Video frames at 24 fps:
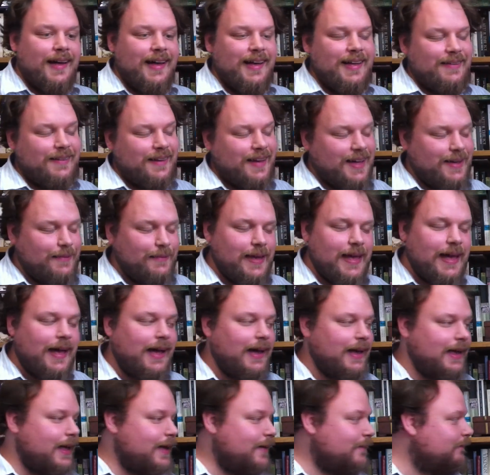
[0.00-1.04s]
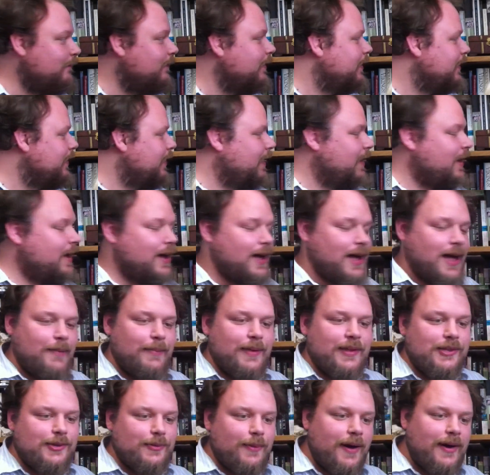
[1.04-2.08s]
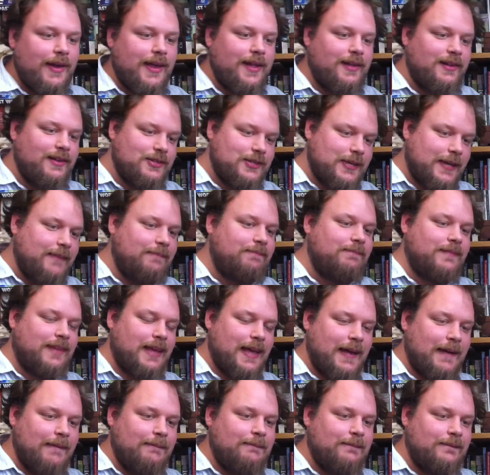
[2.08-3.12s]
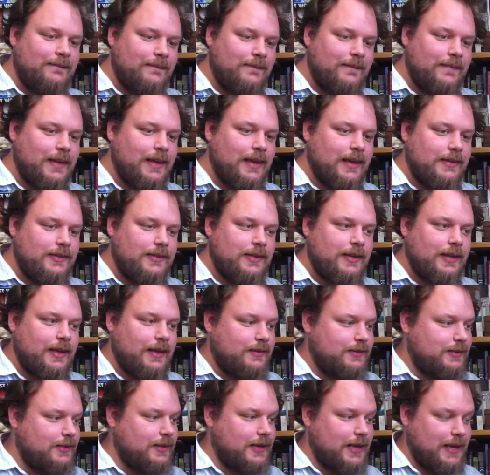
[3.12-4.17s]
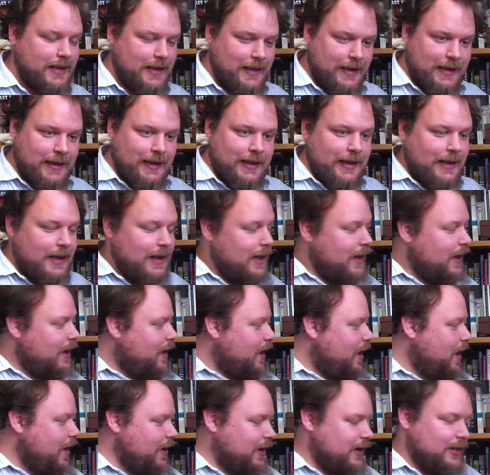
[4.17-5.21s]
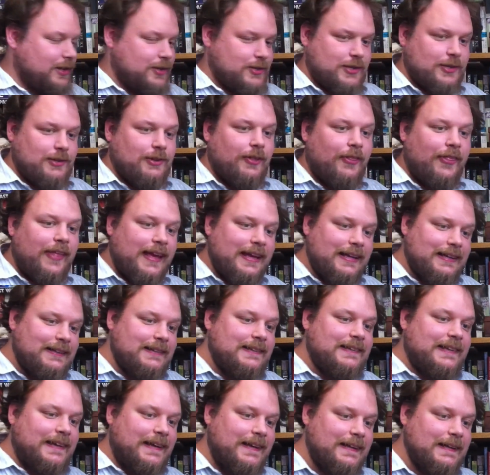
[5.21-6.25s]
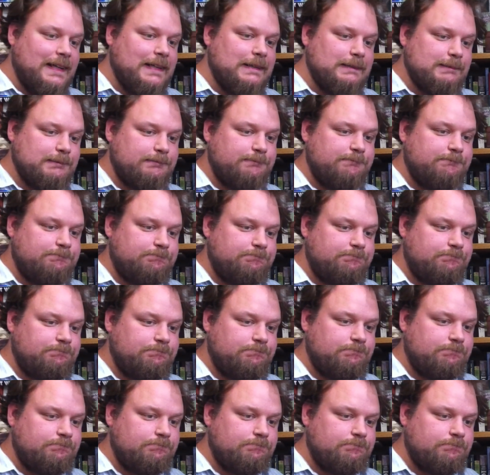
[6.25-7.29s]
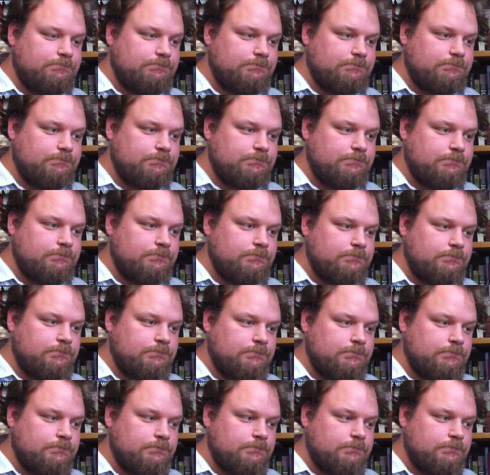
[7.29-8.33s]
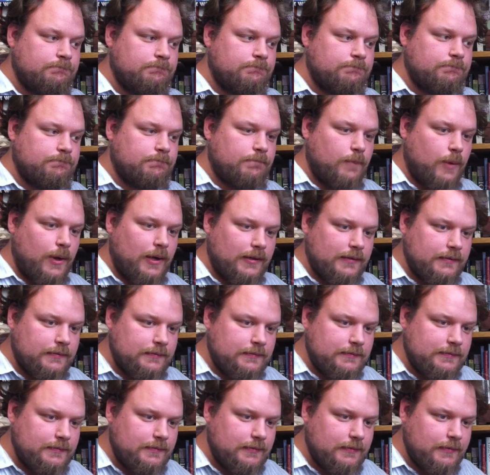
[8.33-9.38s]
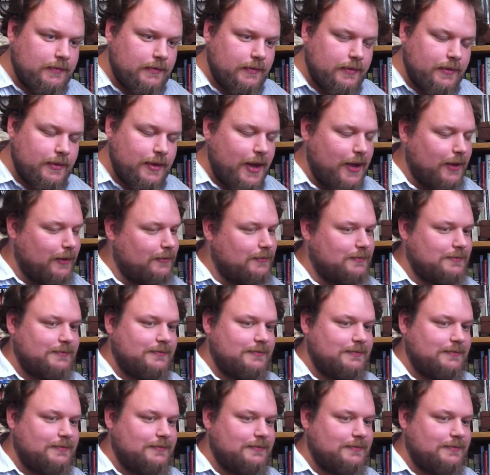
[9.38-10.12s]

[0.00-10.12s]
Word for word: I, I'm, I am, um, I'm into archaeology. Yeah, yeah, I study, I study archaeological things. Oh, you mean like dinosaurs? What? No,